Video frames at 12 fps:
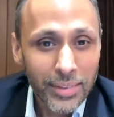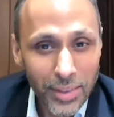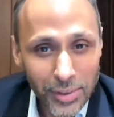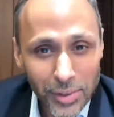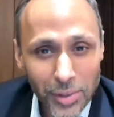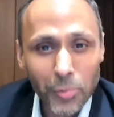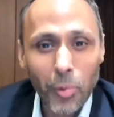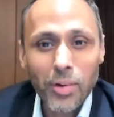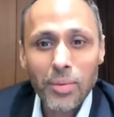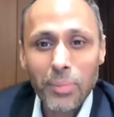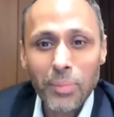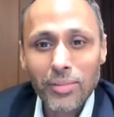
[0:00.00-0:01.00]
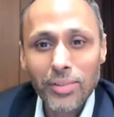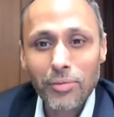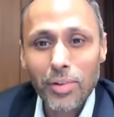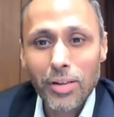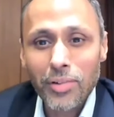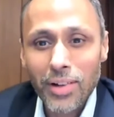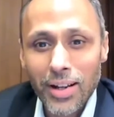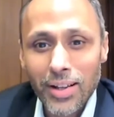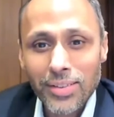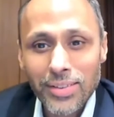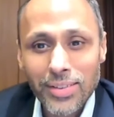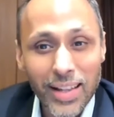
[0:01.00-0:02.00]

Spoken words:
This is what will pave the way for us